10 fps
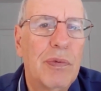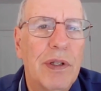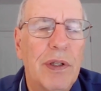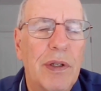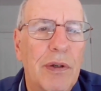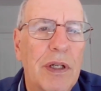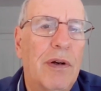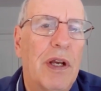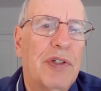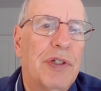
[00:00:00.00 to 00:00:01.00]
whether you're
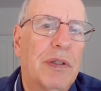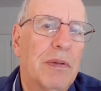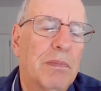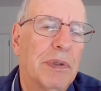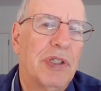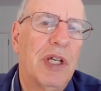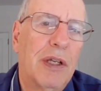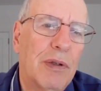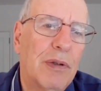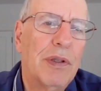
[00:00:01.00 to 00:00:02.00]
interested in
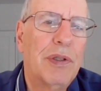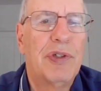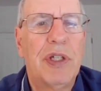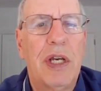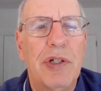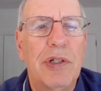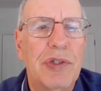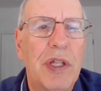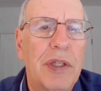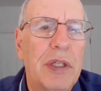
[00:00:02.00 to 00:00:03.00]
particular in the
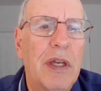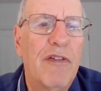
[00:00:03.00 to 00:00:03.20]
sessions that the